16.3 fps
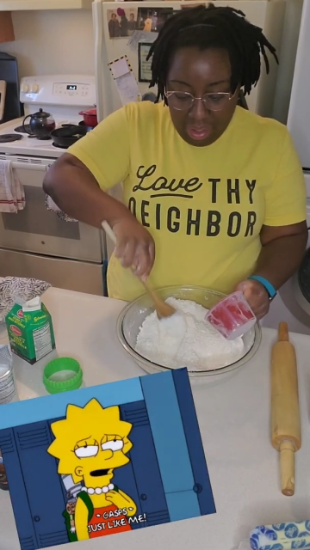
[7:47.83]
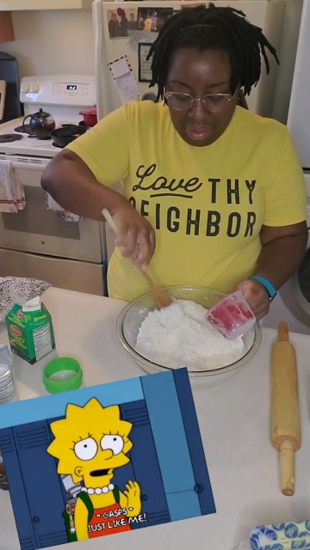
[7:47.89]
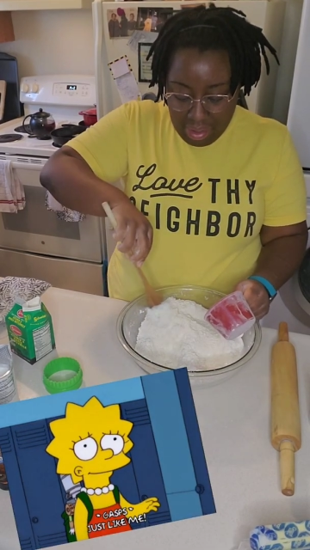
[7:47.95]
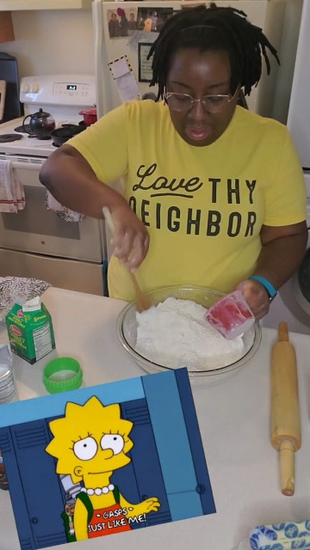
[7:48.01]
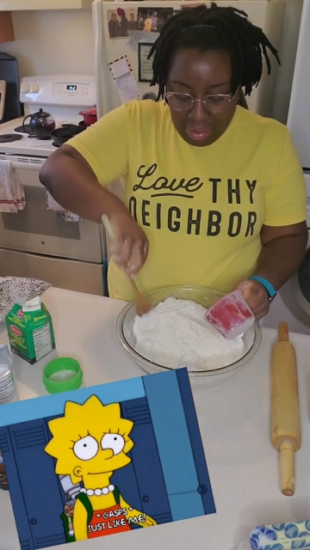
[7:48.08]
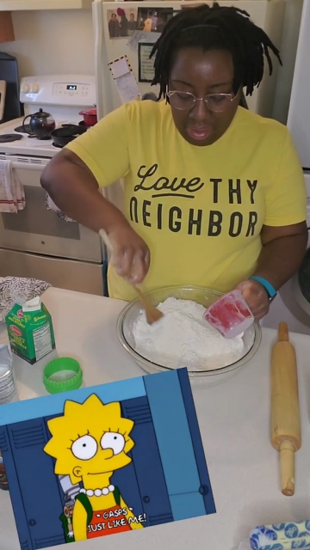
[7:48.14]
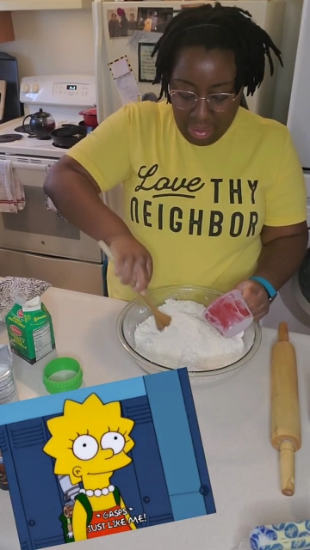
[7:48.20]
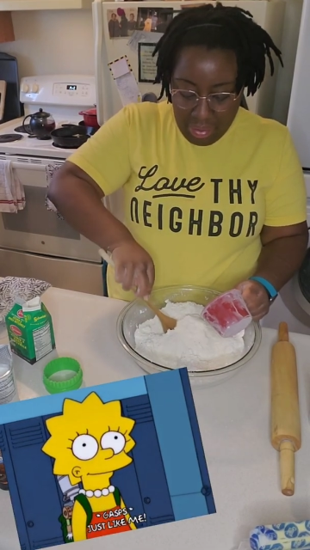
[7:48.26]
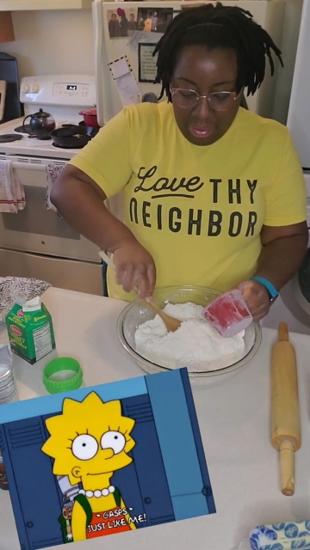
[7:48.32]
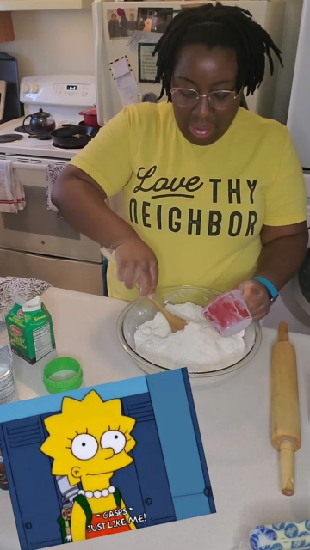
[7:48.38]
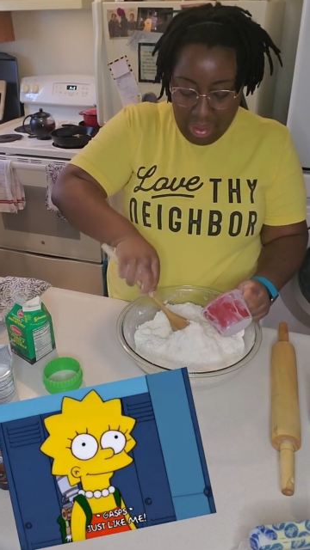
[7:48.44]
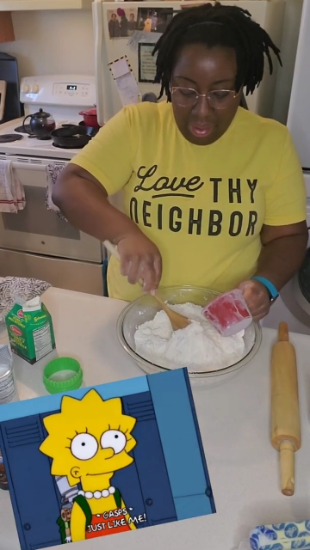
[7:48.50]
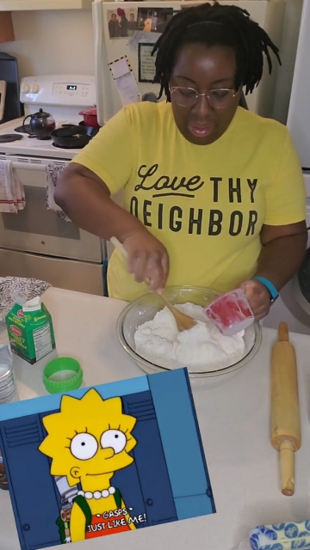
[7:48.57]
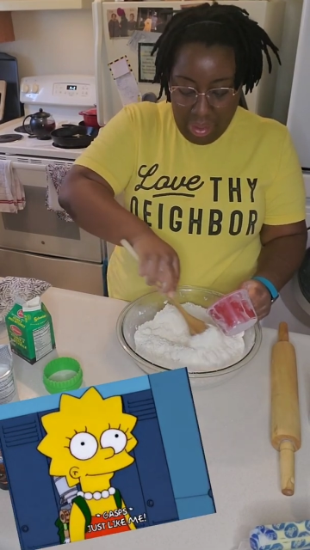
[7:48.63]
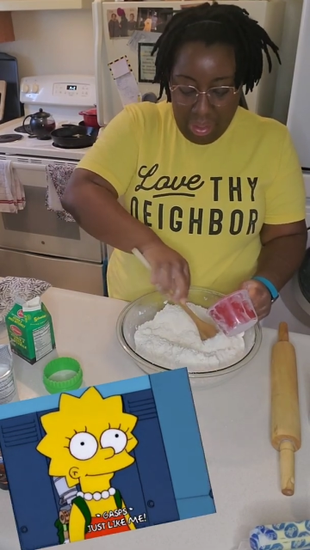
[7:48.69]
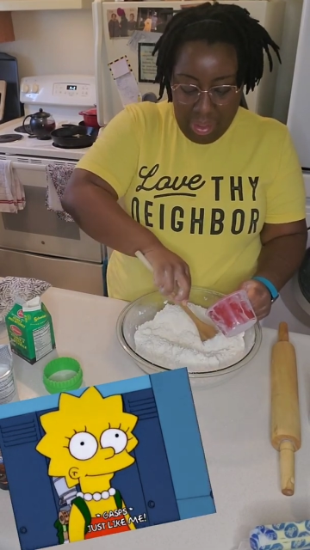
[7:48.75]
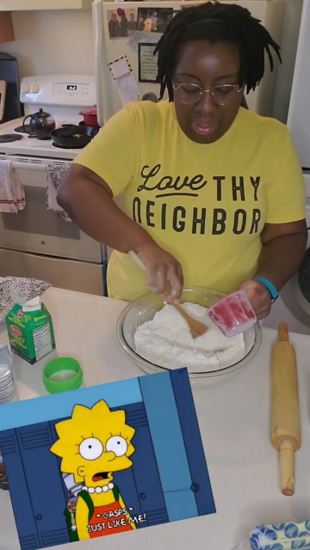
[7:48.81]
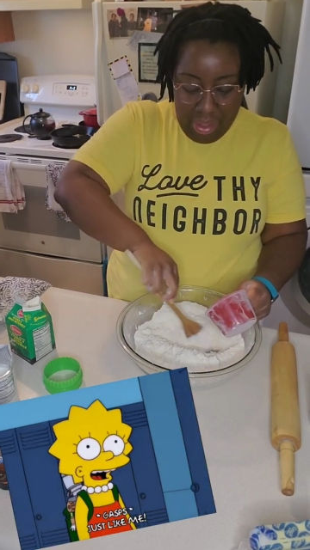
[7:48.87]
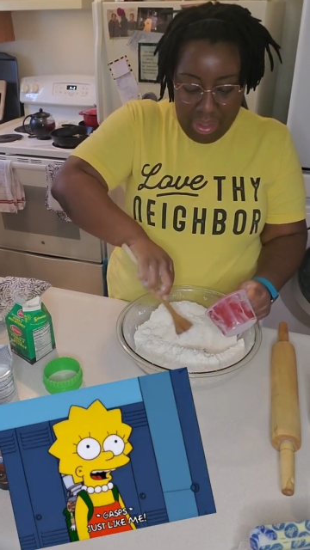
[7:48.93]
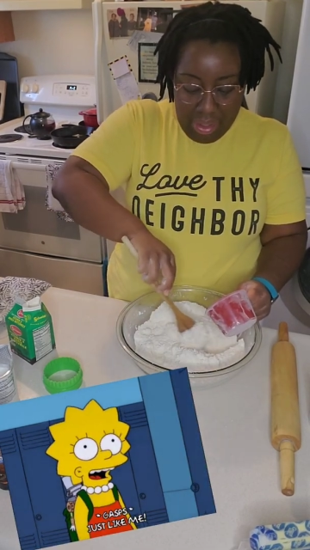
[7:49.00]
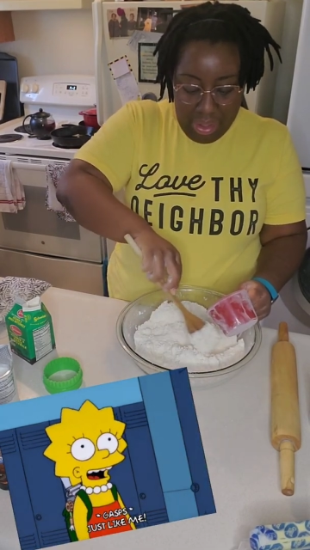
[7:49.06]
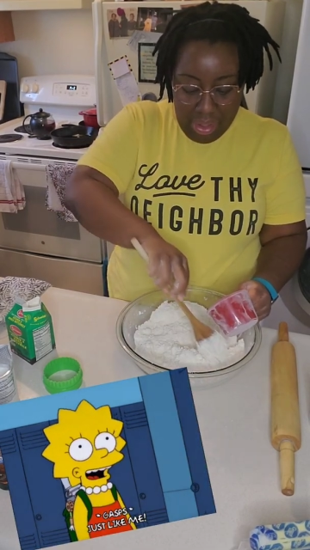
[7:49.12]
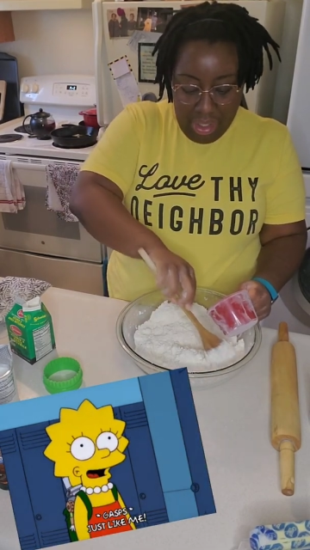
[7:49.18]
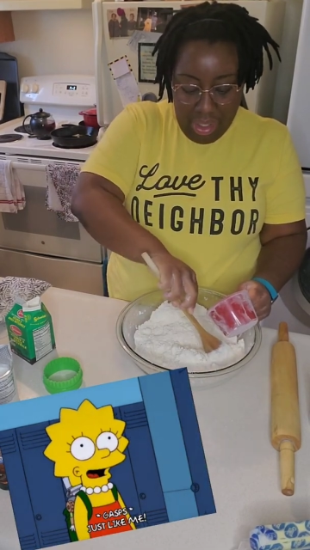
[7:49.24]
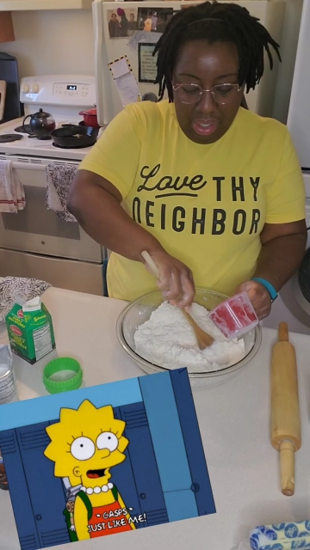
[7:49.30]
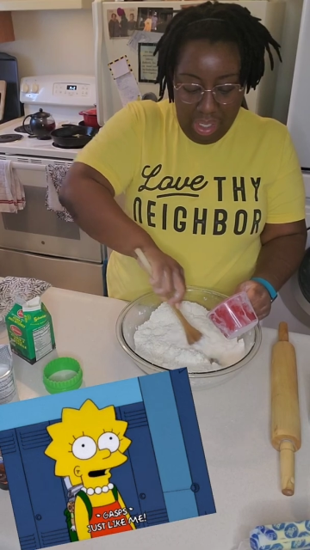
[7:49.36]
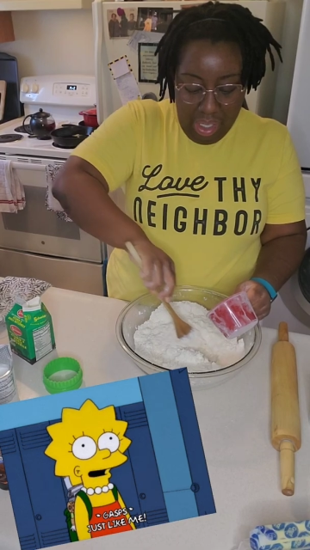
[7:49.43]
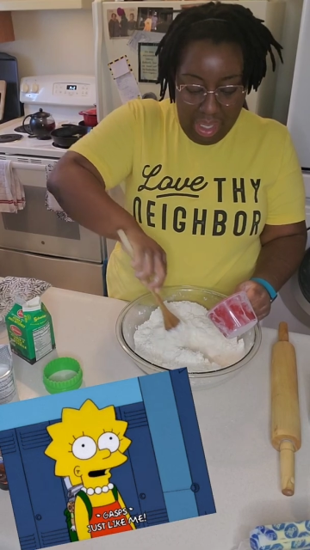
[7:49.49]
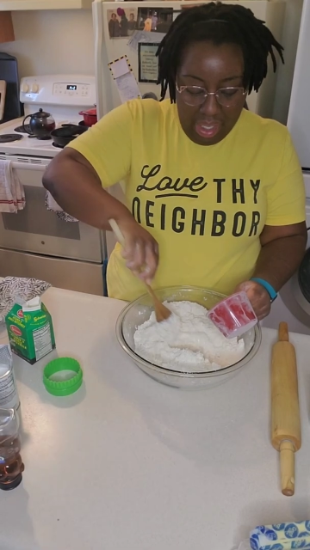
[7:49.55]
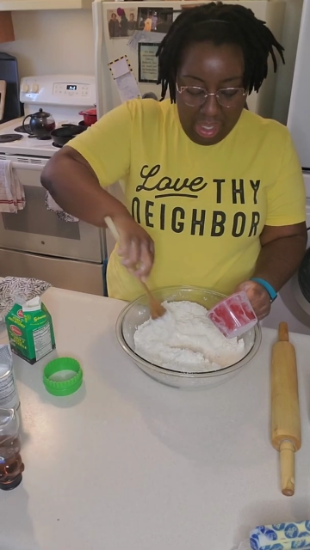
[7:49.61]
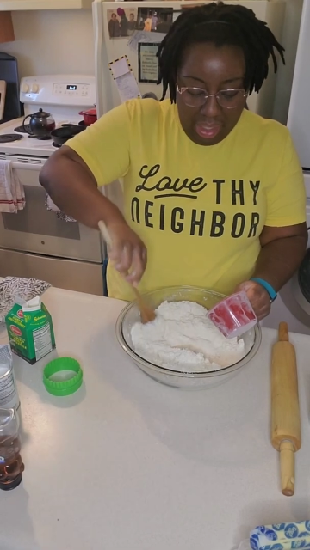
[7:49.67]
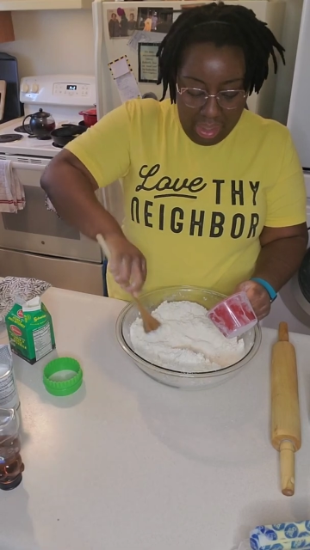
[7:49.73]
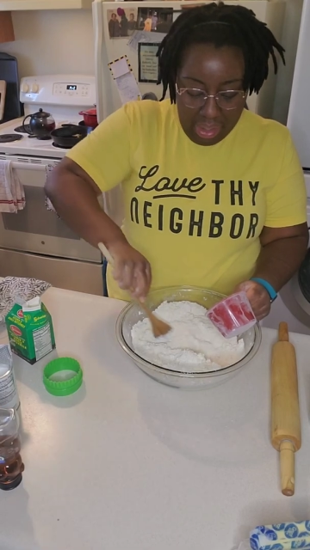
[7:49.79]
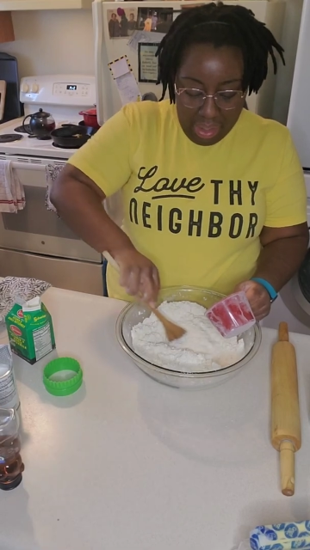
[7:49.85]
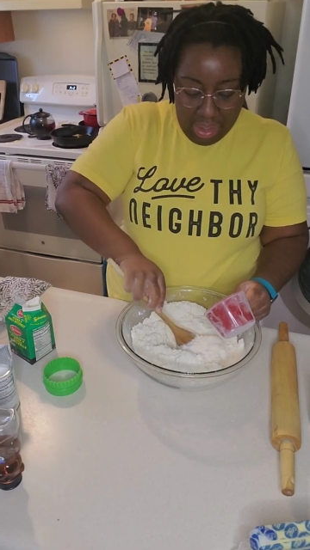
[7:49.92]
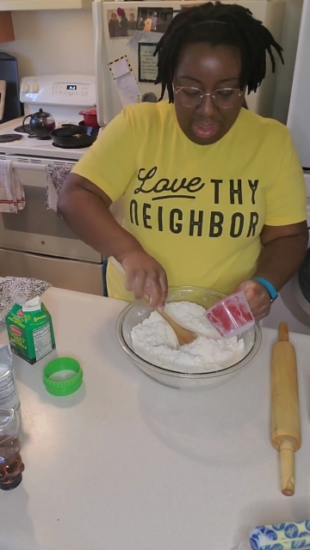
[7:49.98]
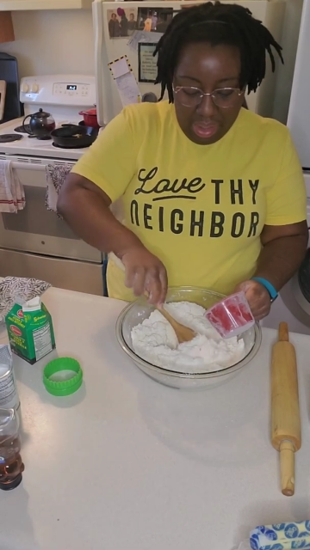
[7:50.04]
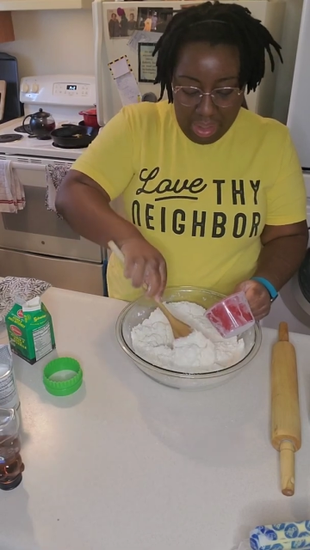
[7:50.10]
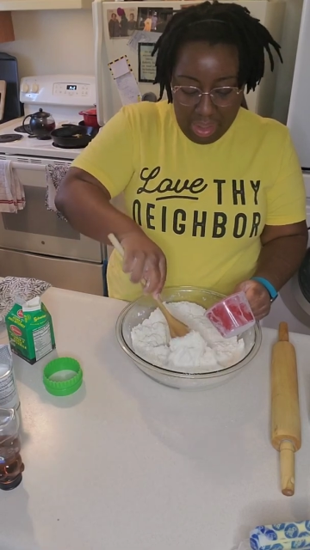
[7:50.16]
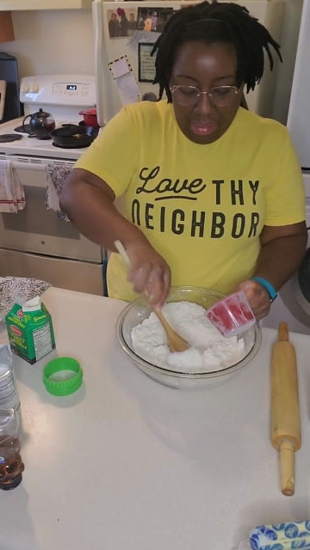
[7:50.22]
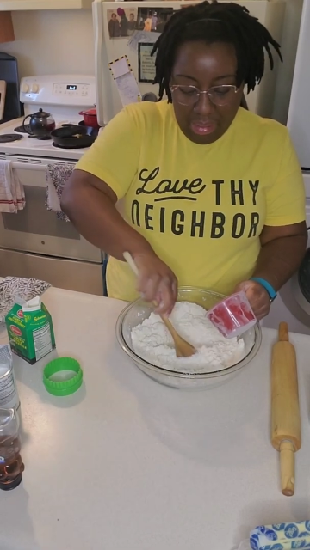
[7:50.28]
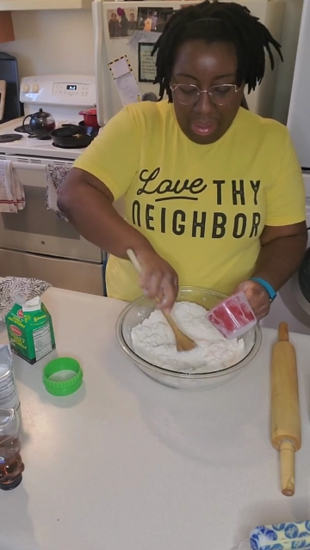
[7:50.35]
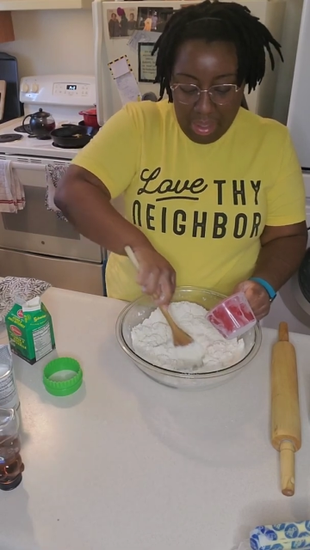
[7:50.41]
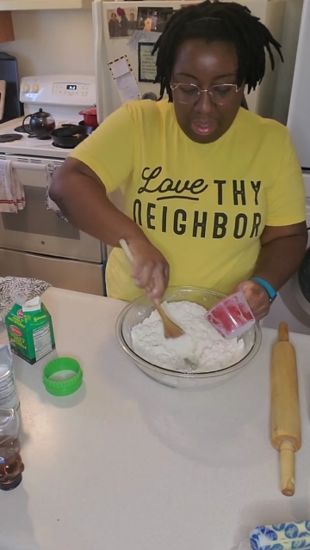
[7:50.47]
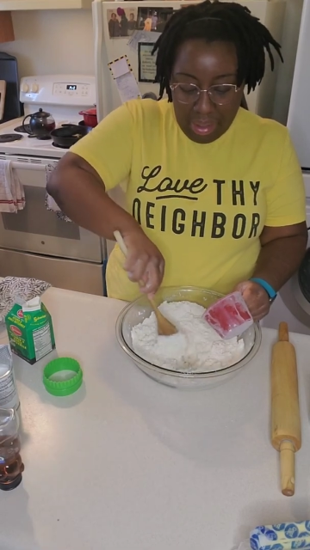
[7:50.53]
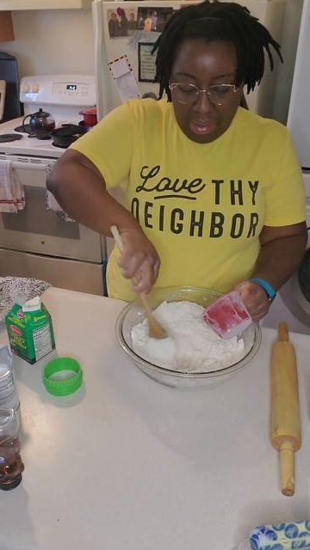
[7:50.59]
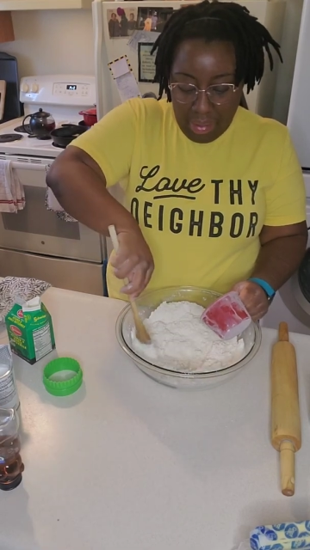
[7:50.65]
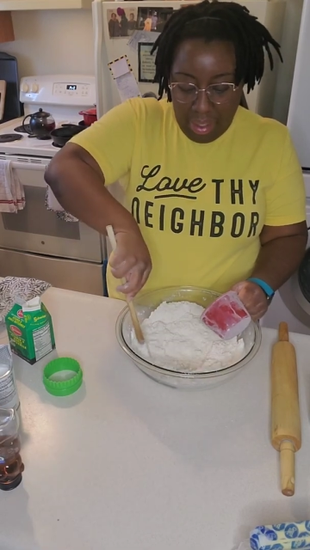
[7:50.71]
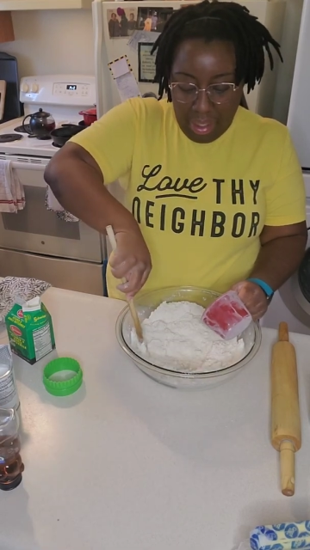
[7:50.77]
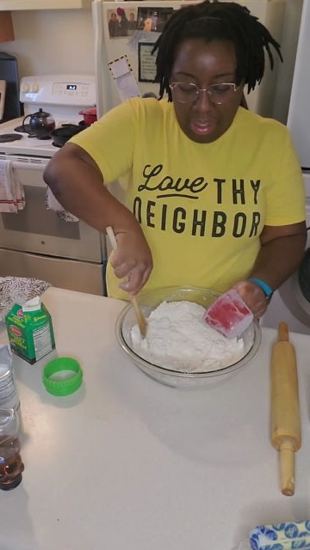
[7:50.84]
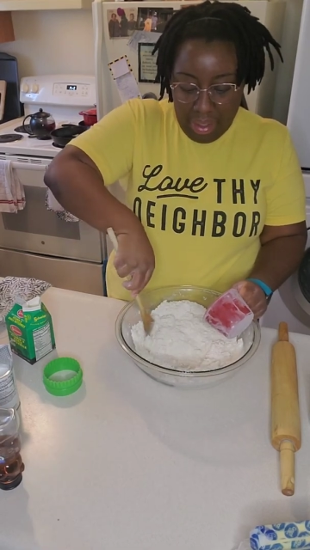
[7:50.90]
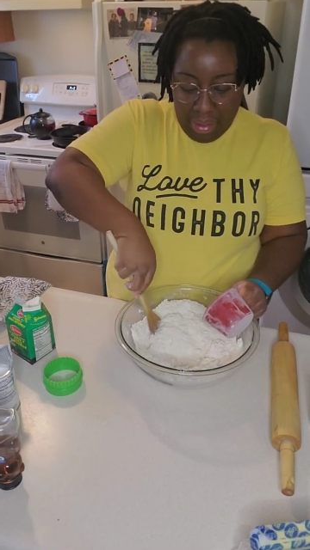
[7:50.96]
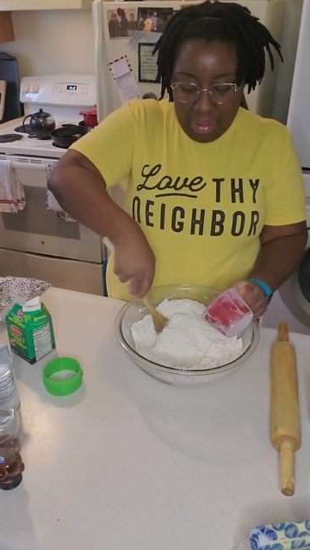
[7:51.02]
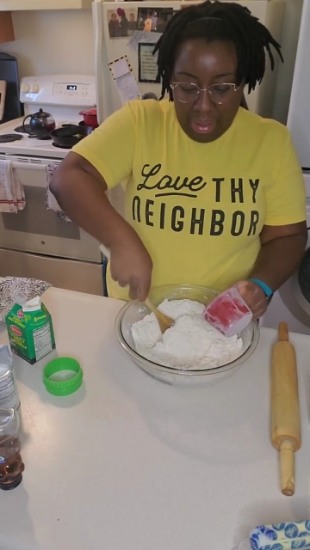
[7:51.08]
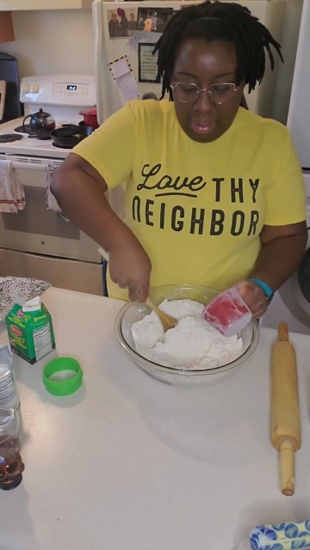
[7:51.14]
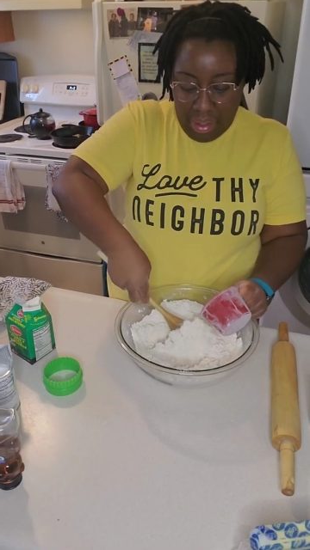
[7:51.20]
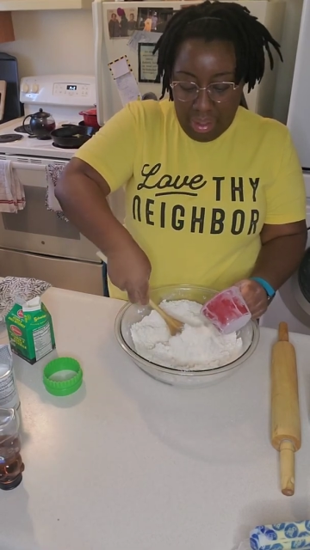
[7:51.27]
So just go ahead and just mix it around.